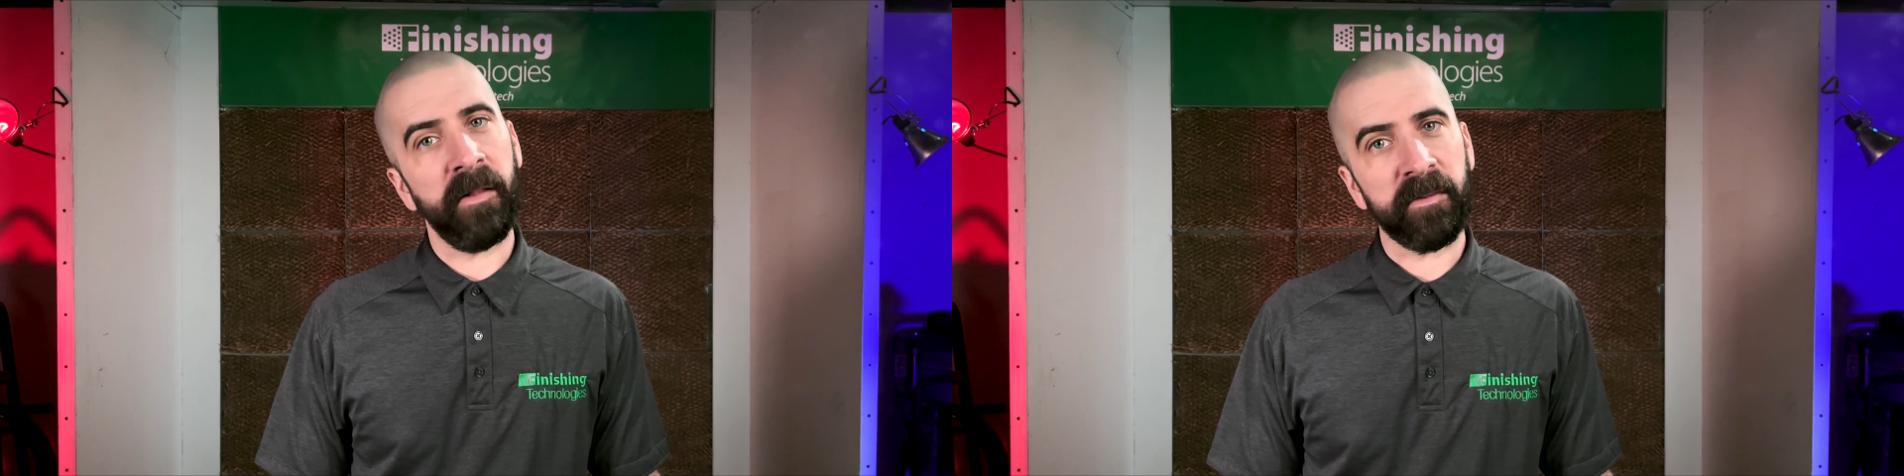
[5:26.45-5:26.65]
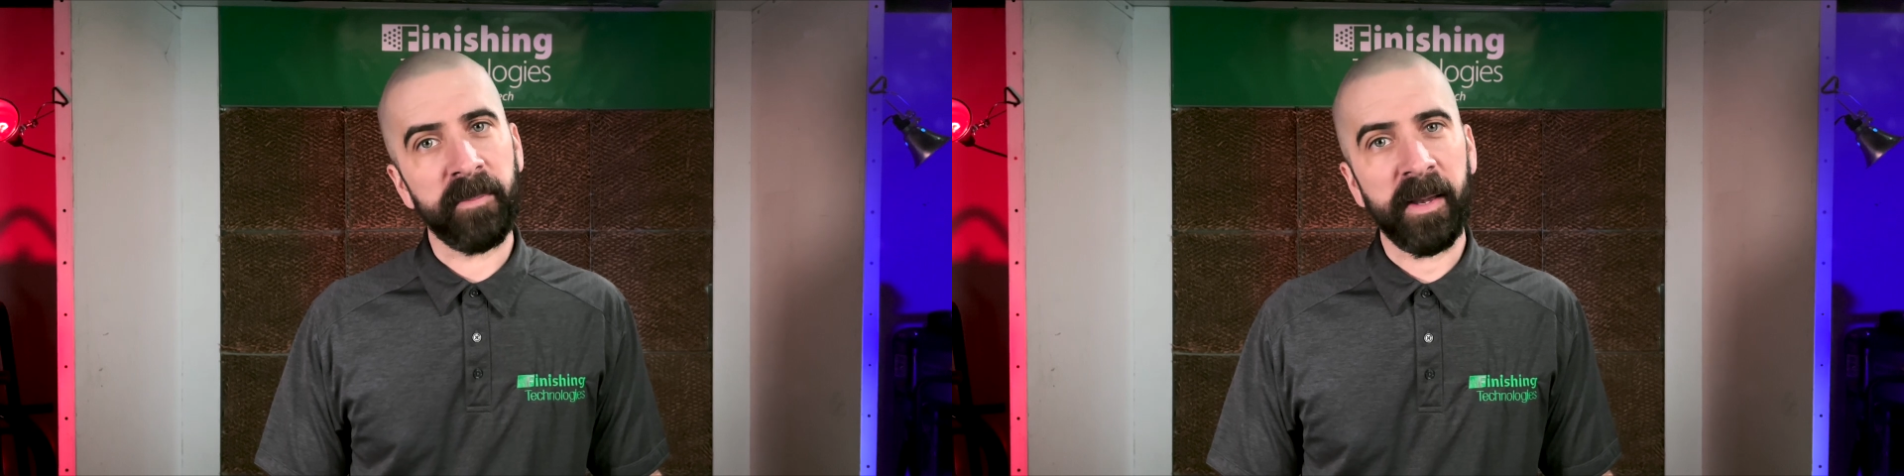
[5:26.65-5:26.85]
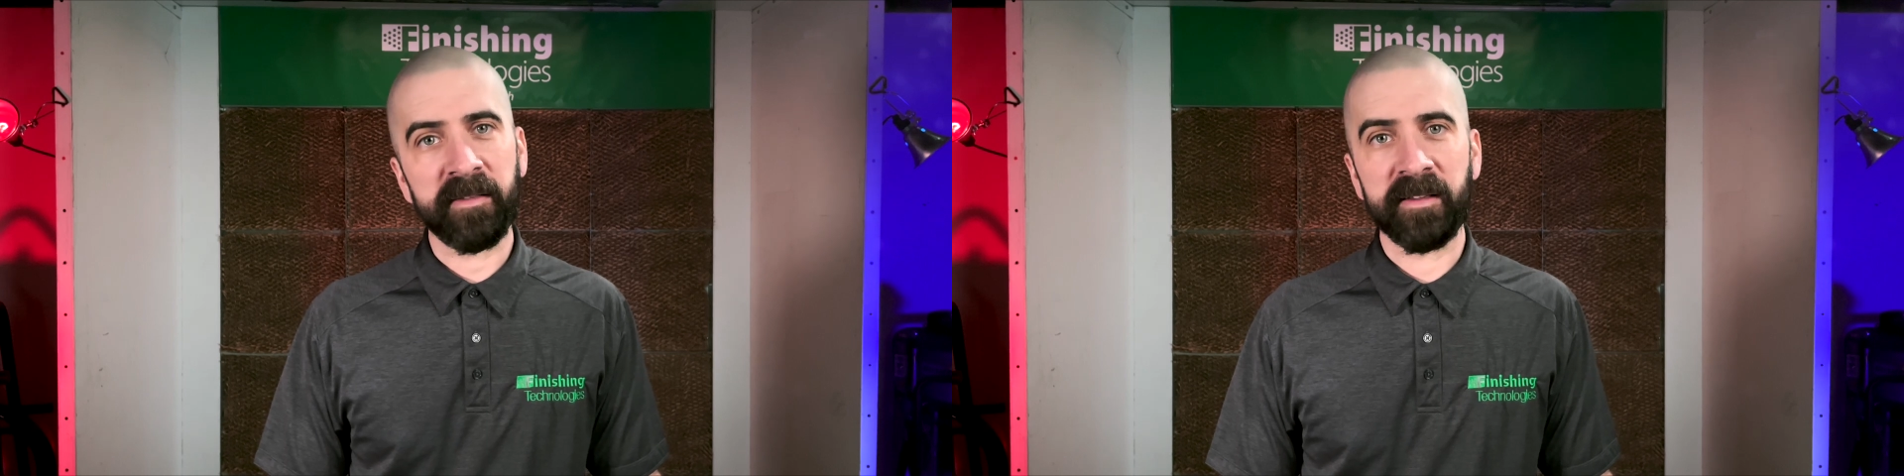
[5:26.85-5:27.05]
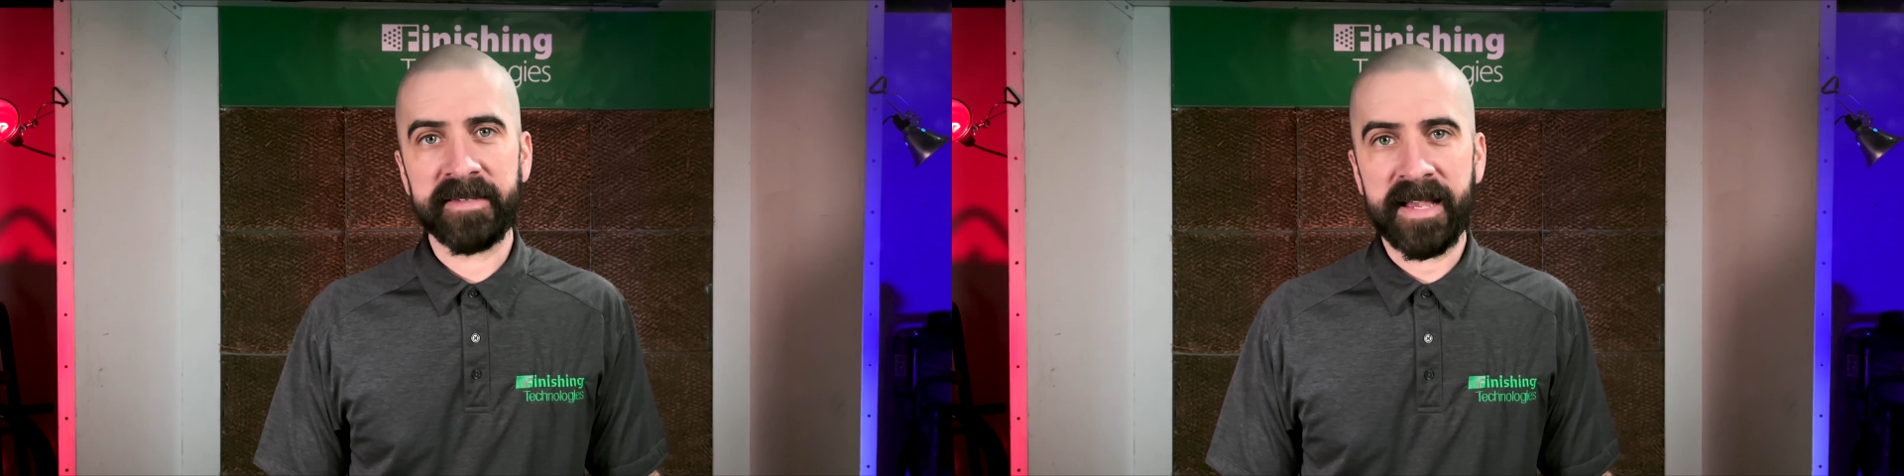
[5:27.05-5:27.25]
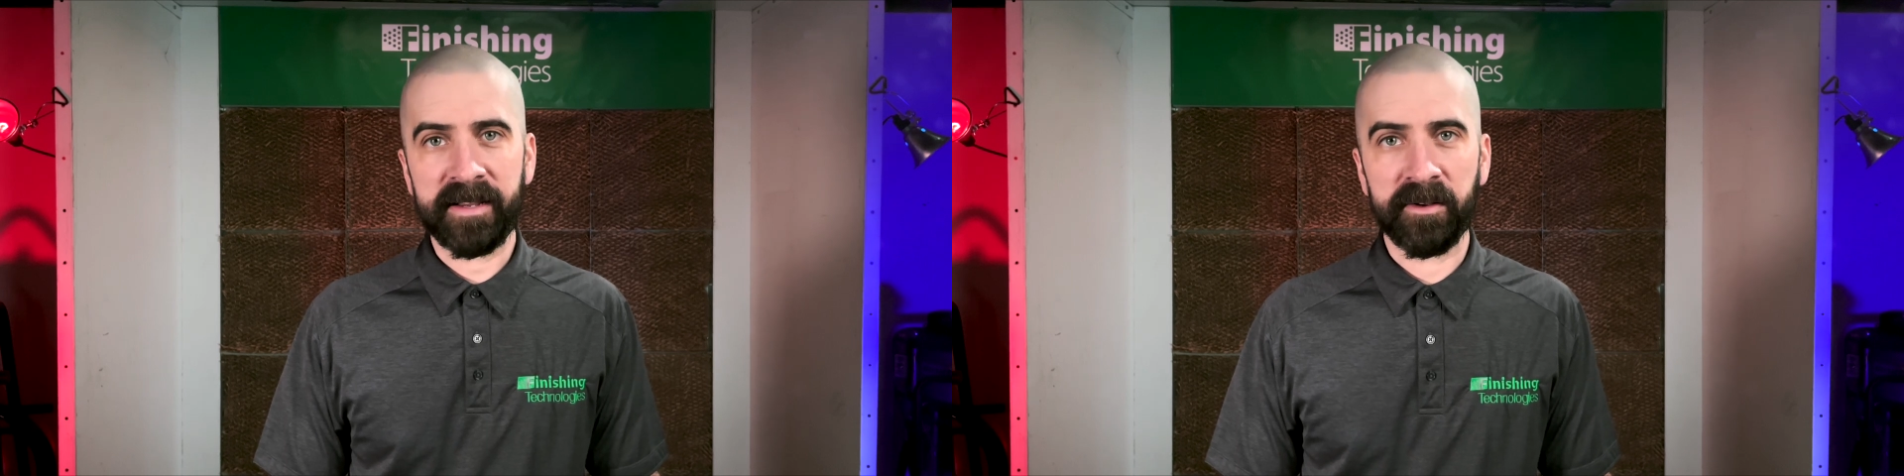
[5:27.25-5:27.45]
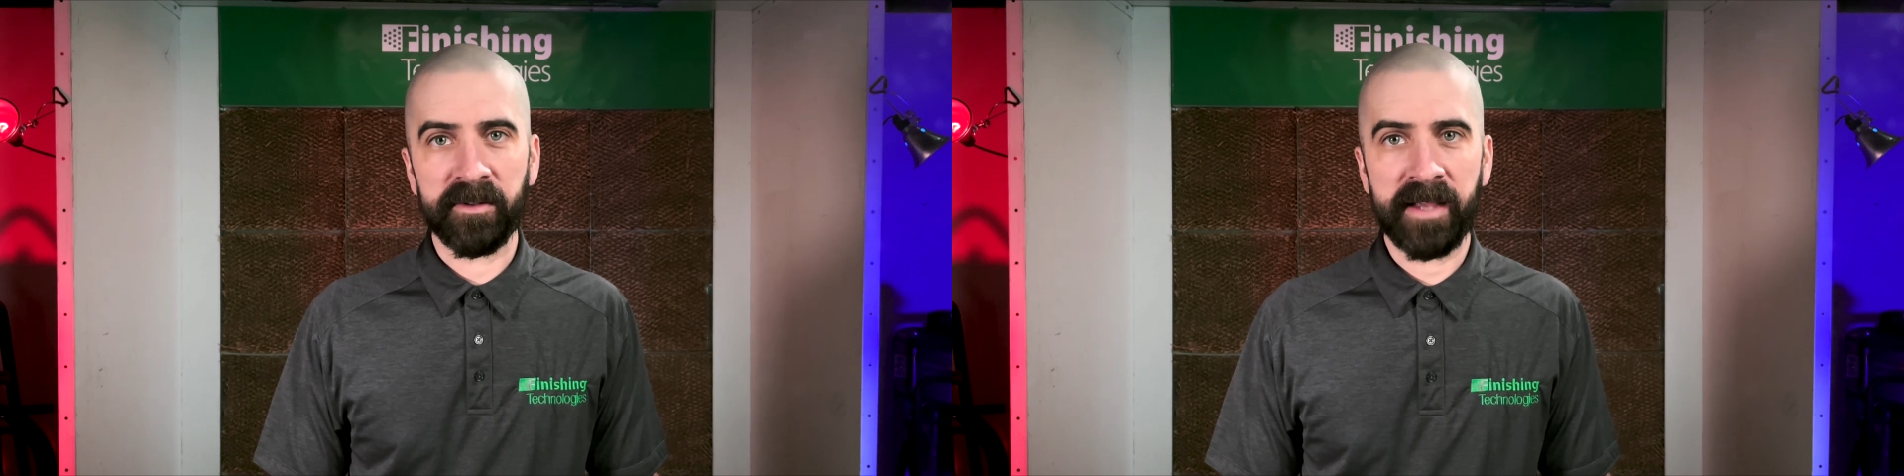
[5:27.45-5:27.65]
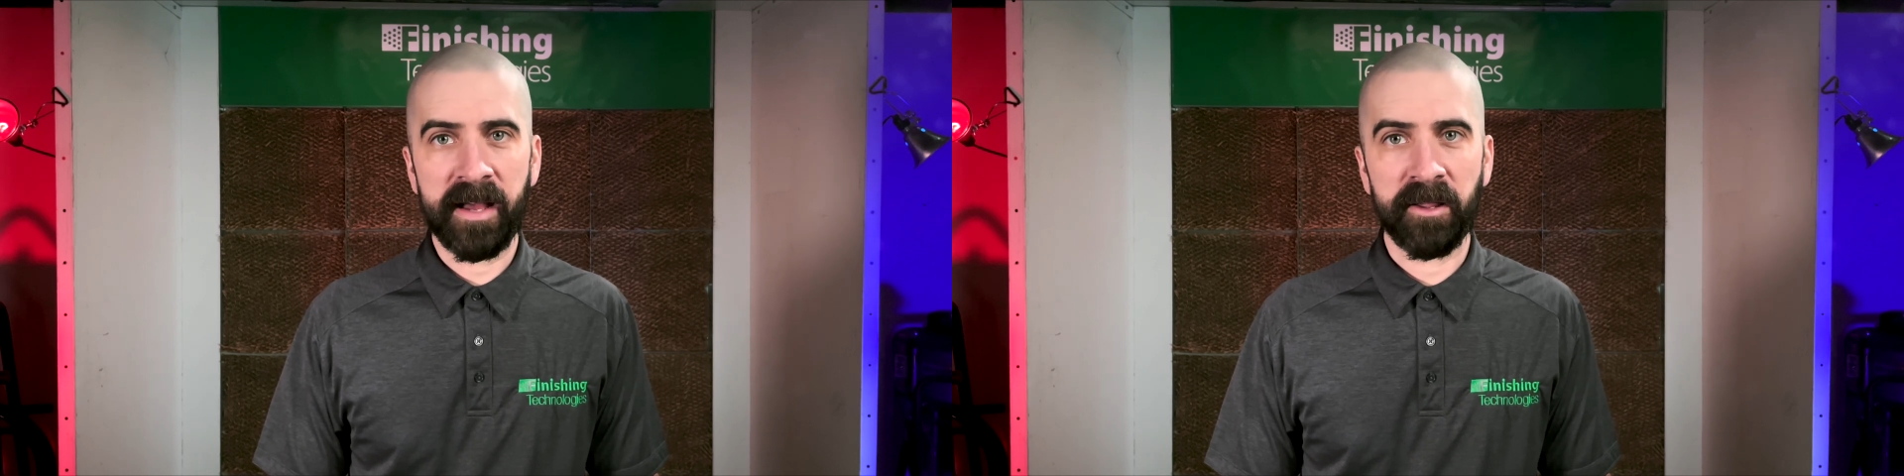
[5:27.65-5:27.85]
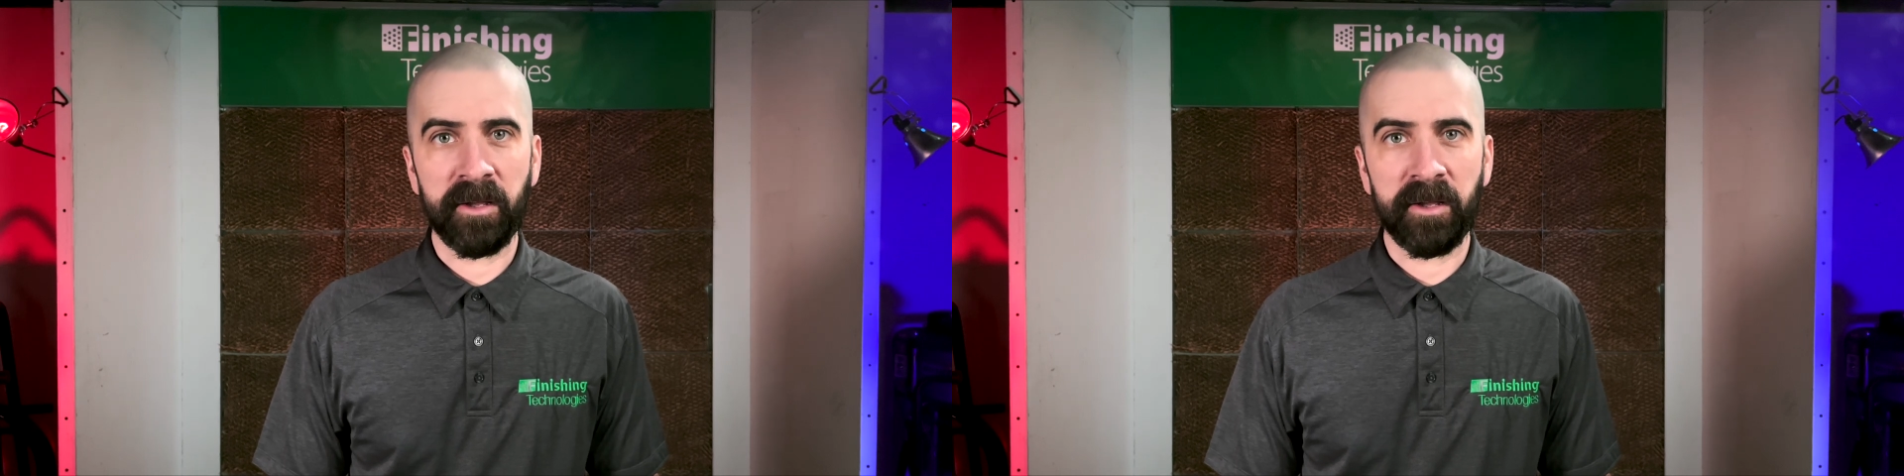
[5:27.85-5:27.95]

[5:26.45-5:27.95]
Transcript: all the specs and technical data